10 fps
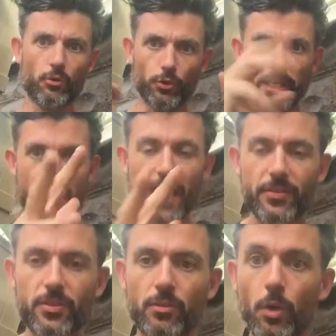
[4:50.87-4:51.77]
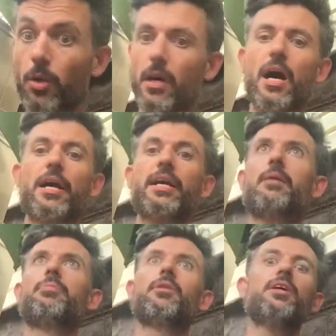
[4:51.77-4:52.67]
react. Well, I
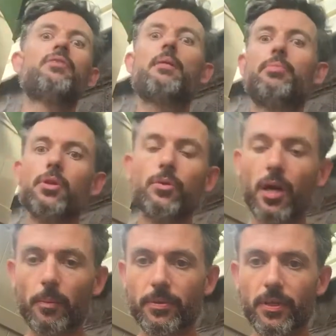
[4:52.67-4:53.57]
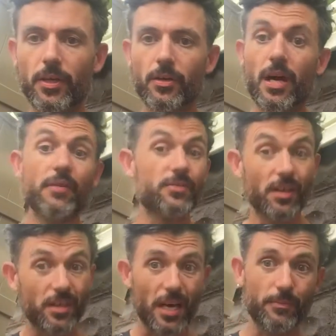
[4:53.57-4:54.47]
can't believe I blew up, I've
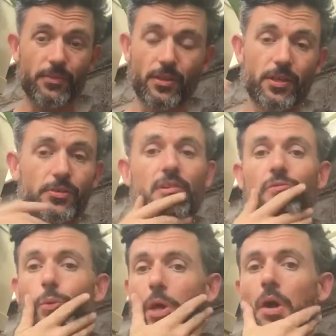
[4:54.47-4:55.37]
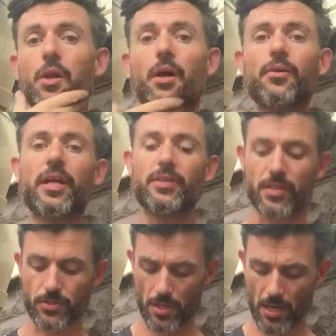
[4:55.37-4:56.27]
done it, I'm guilty of it, we all are.
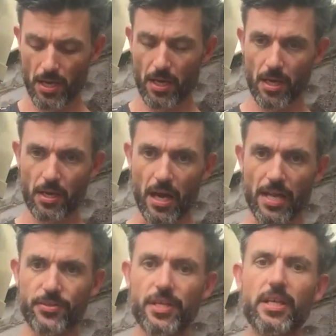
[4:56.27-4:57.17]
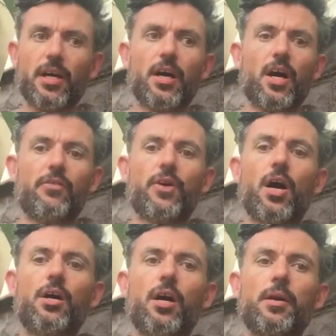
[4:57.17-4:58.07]
This idea of
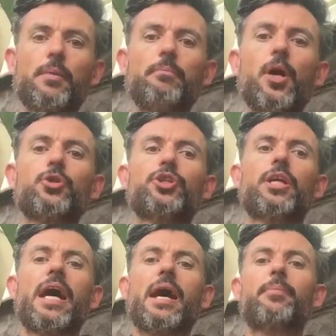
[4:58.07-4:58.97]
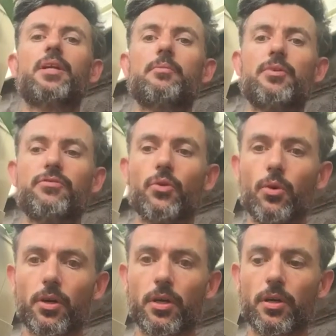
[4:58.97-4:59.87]
an emotion happening
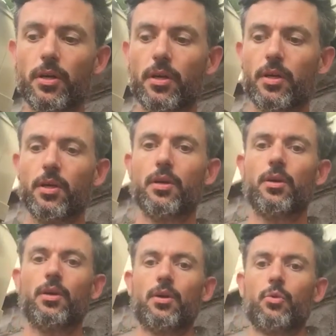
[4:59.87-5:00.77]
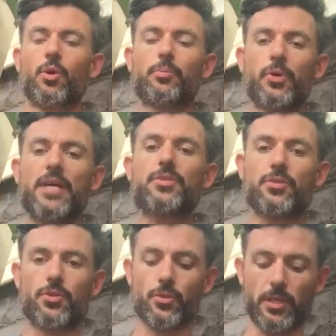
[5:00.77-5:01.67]
before we're
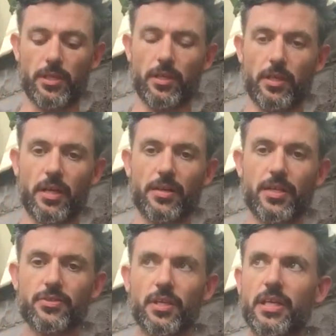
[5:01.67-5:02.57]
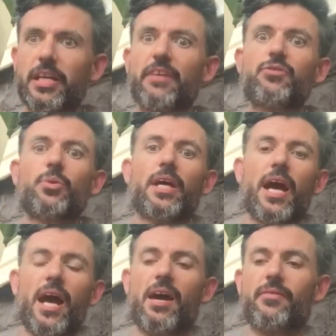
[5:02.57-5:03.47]
present to it. And that's the gift we
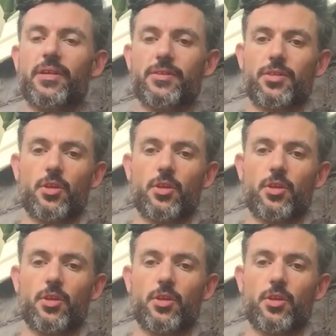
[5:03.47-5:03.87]
have as